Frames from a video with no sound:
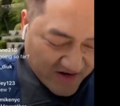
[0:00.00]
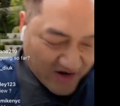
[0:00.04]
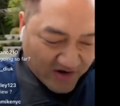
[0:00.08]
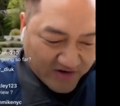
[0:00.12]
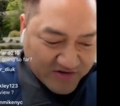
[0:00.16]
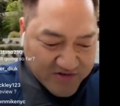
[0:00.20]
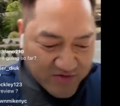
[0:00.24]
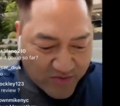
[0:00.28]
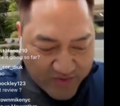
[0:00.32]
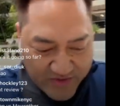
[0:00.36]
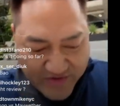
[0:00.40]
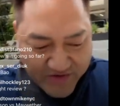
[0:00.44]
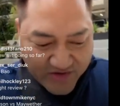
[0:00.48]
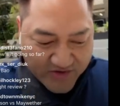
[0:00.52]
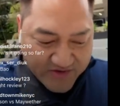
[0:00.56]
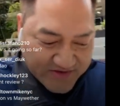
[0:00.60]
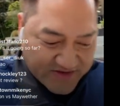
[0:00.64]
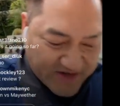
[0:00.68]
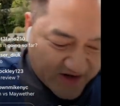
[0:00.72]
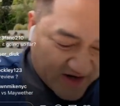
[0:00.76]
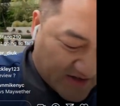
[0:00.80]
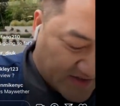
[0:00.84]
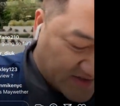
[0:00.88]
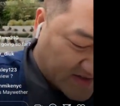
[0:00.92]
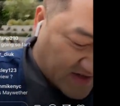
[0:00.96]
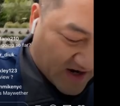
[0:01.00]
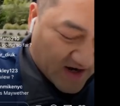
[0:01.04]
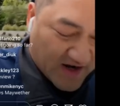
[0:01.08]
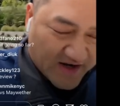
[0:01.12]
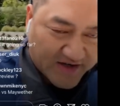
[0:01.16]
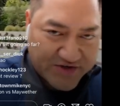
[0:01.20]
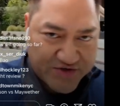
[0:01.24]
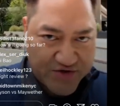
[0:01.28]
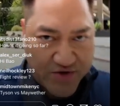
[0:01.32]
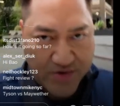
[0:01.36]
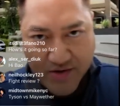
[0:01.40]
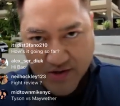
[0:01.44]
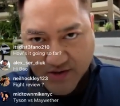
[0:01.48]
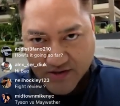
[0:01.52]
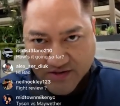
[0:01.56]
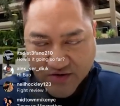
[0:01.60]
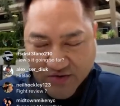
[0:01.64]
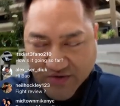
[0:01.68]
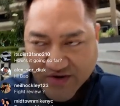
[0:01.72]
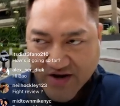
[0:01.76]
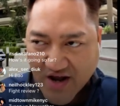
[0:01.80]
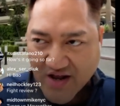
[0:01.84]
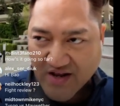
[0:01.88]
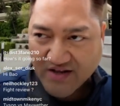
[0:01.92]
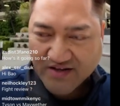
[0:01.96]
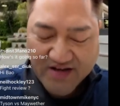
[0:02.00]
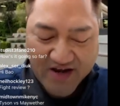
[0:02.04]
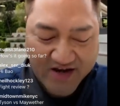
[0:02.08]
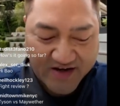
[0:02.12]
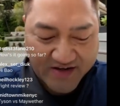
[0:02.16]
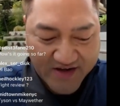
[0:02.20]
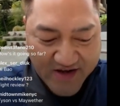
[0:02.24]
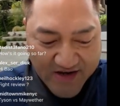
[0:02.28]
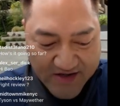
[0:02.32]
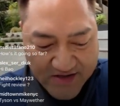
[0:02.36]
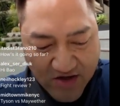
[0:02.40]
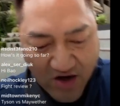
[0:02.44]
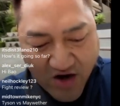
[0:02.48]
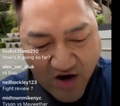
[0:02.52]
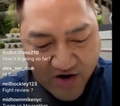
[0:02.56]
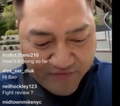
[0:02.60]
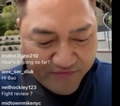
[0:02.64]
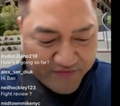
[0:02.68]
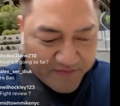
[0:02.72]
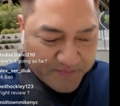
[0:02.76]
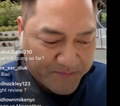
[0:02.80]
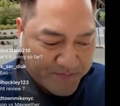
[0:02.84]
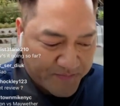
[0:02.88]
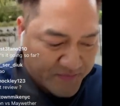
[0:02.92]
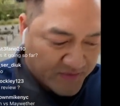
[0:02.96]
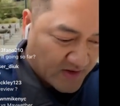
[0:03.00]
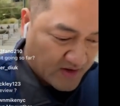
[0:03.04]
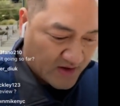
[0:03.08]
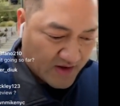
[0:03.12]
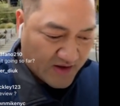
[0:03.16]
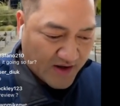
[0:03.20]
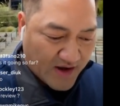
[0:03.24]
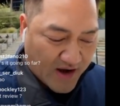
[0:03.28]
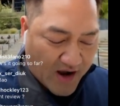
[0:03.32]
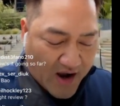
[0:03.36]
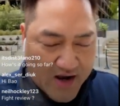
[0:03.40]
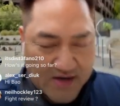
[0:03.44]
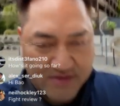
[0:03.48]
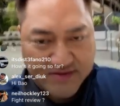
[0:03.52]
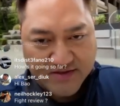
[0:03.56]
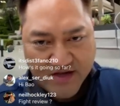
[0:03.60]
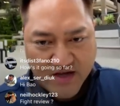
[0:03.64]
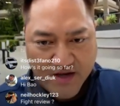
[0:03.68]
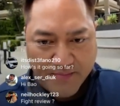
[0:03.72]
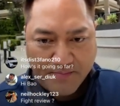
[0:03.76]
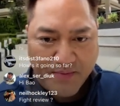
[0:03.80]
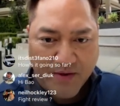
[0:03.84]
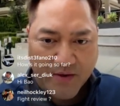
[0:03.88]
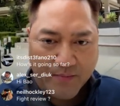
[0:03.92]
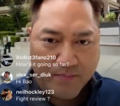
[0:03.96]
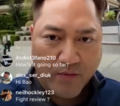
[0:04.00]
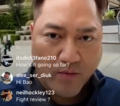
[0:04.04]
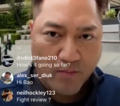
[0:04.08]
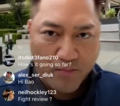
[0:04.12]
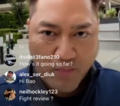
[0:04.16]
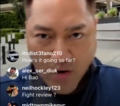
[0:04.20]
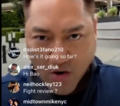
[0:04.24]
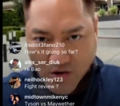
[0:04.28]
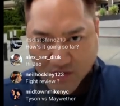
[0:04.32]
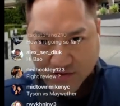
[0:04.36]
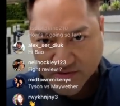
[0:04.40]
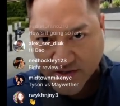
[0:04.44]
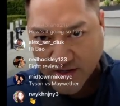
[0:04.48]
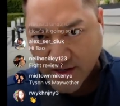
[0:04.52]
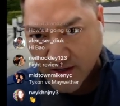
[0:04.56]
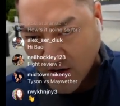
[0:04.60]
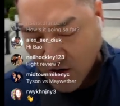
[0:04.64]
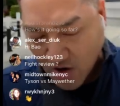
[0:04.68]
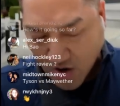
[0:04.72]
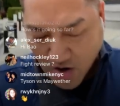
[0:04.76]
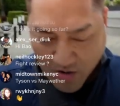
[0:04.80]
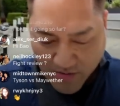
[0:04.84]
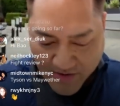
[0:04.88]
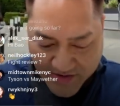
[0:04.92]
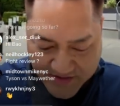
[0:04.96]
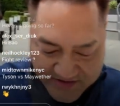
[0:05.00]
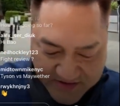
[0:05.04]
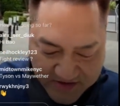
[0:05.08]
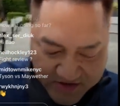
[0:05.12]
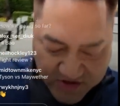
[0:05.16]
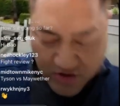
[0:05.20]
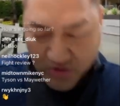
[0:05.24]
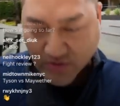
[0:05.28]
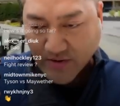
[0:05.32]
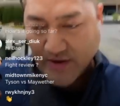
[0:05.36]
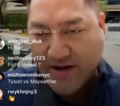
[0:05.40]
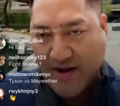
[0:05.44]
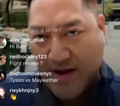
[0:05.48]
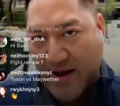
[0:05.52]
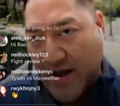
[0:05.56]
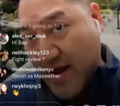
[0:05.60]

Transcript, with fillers: you know, it's one of those days, guys. It's okay to take days off. I see people posting, oh, it's 2